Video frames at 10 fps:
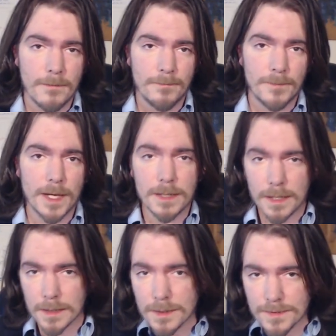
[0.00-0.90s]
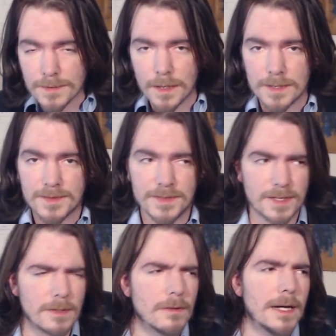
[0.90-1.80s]
And then other philosophies,
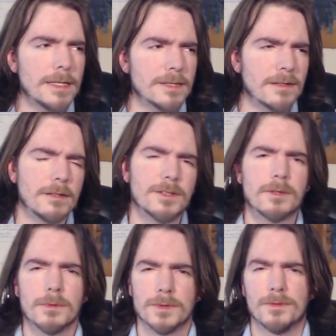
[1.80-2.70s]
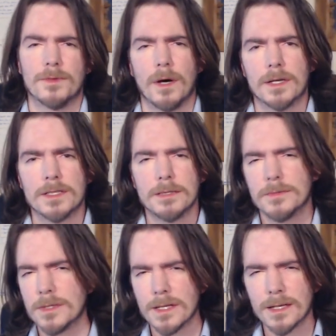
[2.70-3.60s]
other ideas, other schools of thought seem
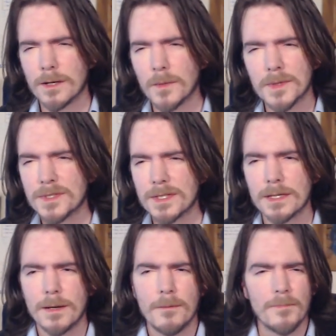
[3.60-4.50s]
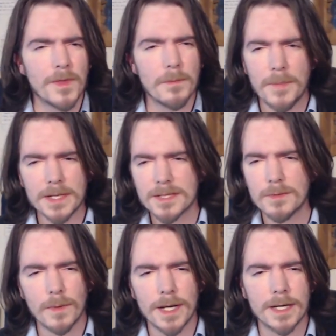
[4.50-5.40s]
to think almost that the best
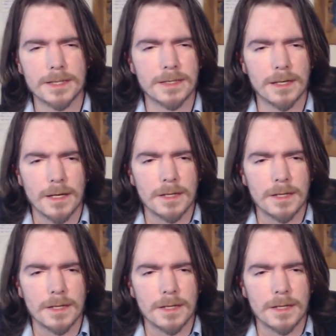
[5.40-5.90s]
way to